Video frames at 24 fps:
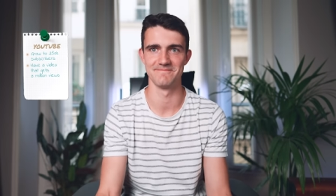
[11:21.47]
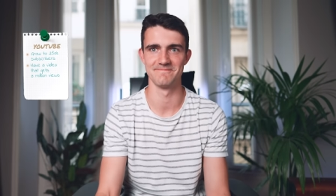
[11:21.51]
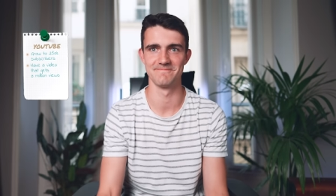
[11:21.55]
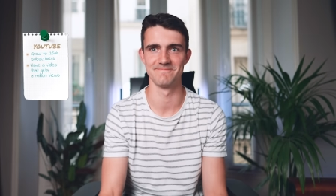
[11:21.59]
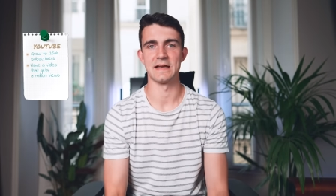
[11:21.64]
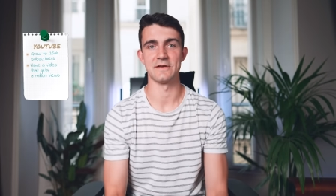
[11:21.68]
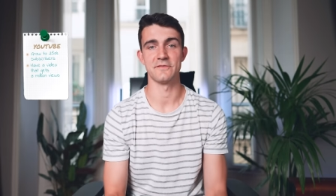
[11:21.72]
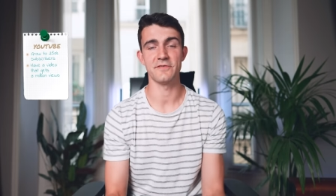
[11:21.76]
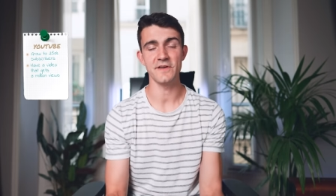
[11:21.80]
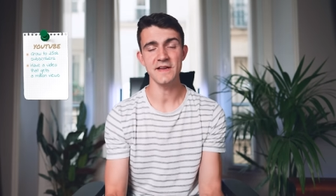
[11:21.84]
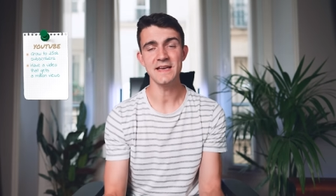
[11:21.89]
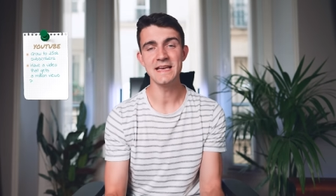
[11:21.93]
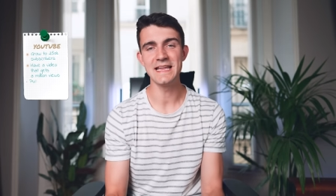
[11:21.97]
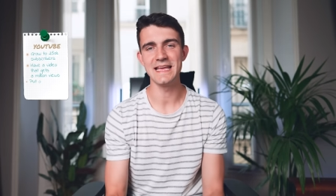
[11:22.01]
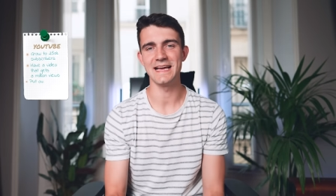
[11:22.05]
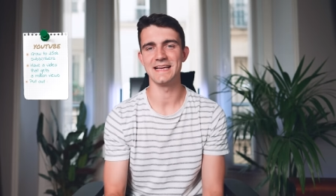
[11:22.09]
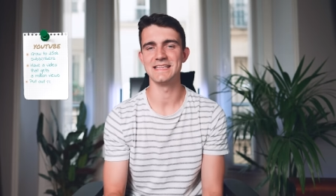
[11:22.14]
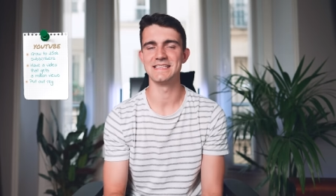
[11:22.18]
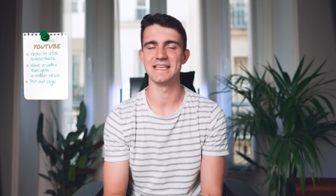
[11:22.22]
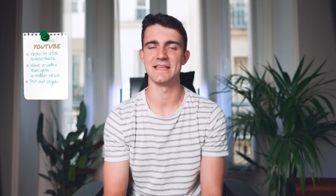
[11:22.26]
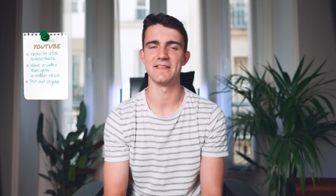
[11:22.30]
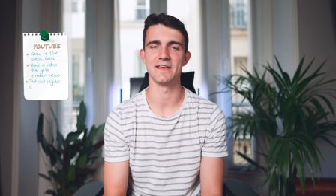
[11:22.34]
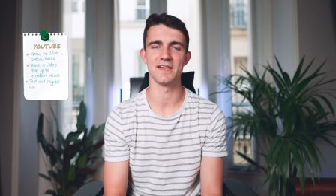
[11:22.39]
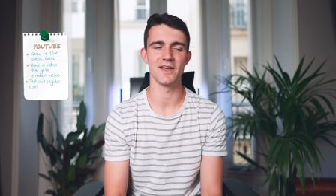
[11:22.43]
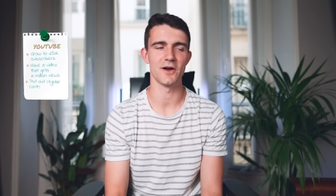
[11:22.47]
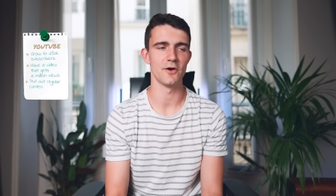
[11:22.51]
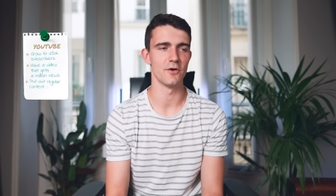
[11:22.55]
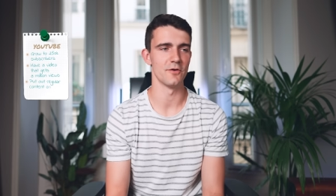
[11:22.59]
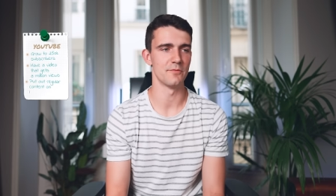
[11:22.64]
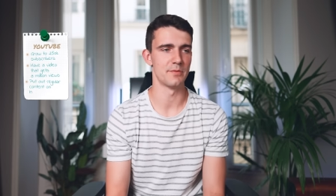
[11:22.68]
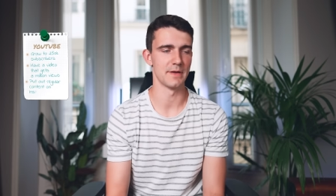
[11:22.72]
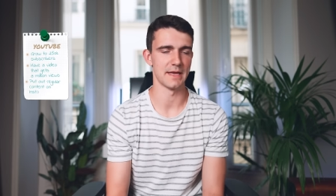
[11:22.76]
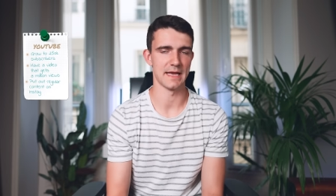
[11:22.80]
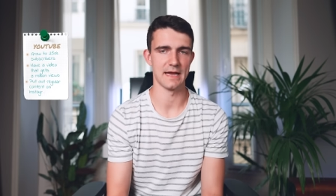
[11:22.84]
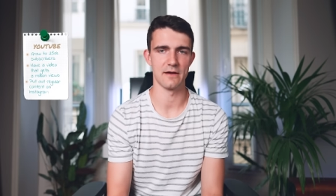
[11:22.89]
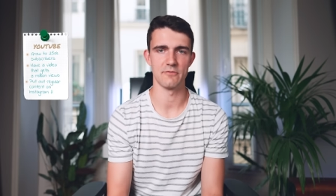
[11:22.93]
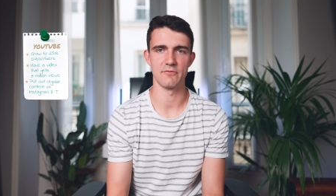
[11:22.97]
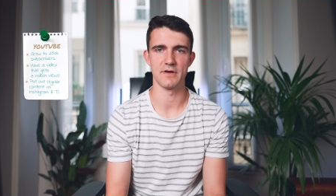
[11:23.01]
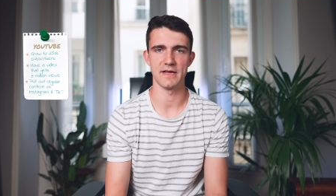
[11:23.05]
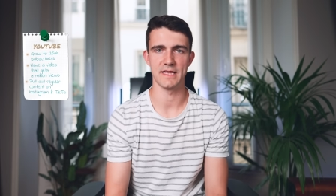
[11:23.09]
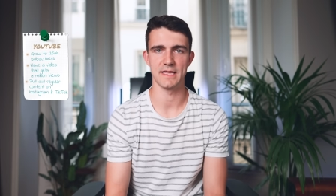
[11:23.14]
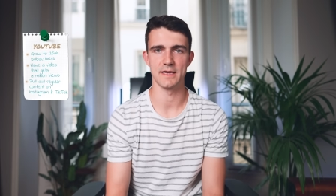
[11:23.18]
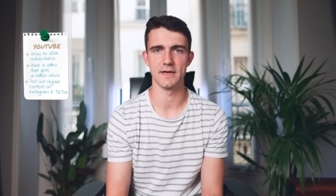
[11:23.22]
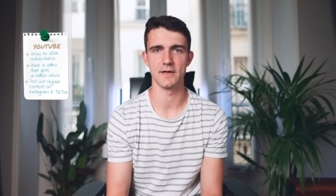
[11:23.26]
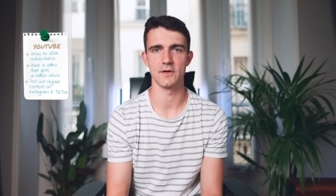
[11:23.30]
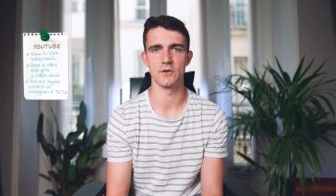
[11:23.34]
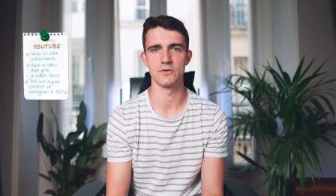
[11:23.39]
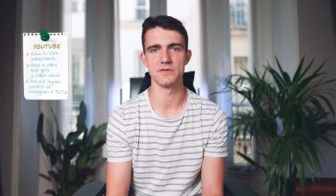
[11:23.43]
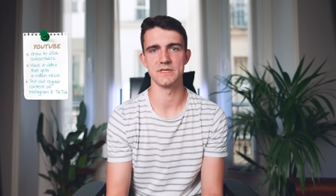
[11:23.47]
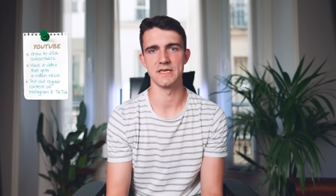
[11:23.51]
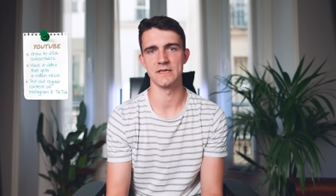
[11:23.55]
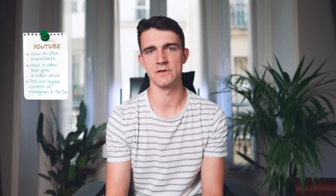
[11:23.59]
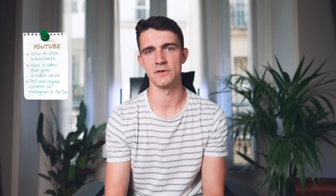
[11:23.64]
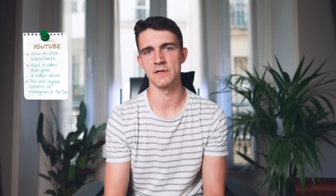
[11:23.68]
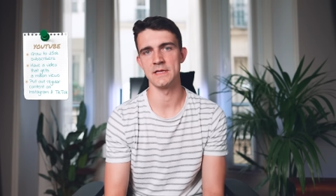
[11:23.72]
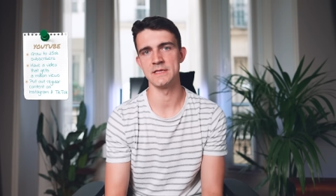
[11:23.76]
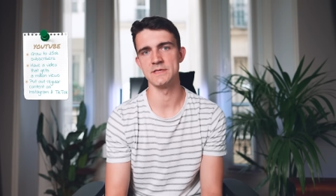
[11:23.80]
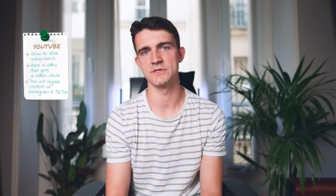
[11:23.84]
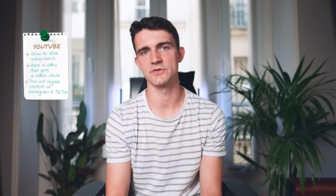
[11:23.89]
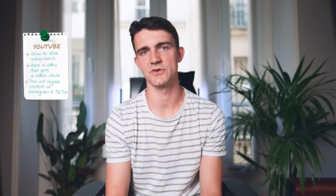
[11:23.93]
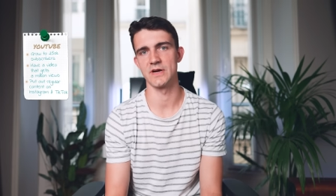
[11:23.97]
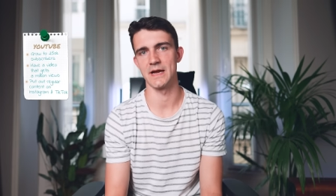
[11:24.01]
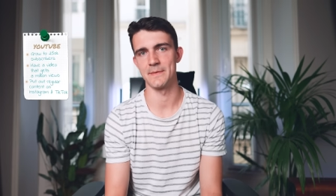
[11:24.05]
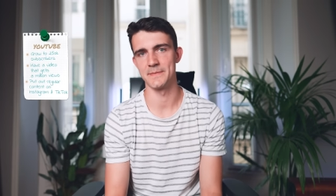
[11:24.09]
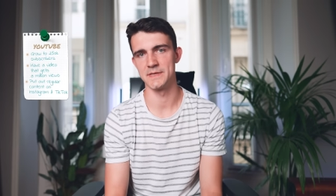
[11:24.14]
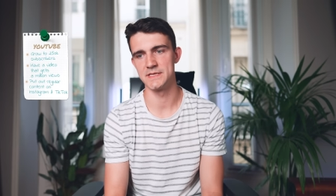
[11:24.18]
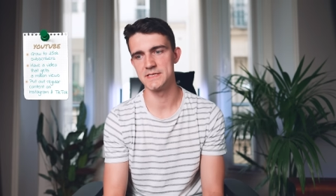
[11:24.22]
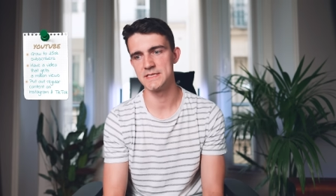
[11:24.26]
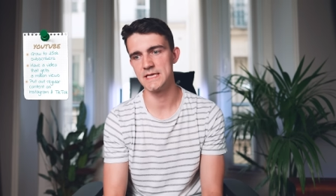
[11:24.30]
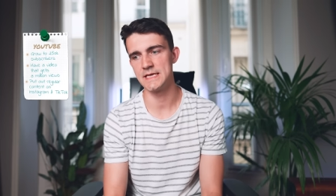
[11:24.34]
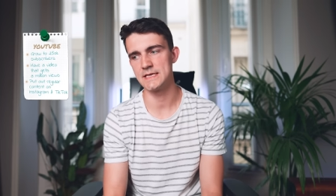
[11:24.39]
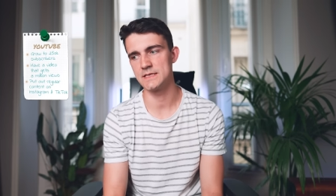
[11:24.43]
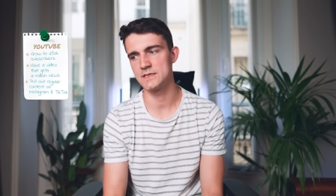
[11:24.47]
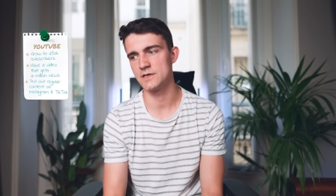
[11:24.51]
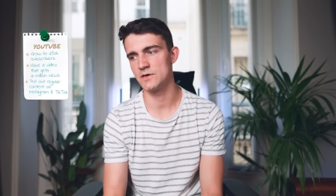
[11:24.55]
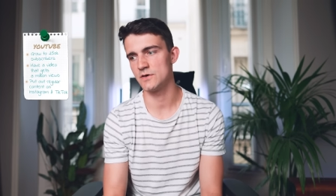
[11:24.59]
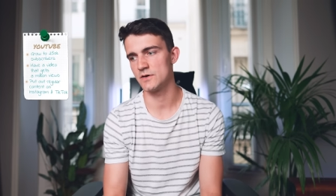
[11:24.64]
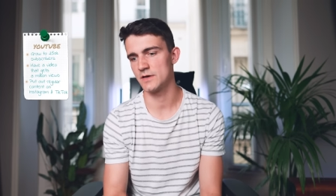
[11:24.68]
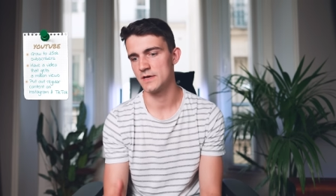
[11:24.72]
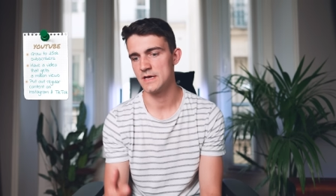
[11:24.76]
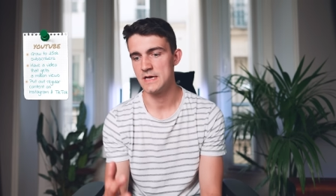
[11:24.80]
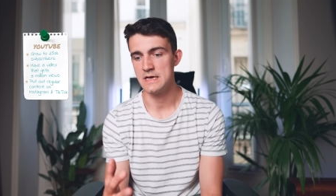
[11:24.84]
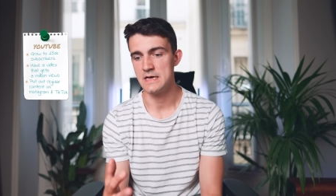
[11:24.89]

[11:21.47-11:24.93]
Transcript: And finally, I set the goal of putting out regular content on Instagram and TikTok.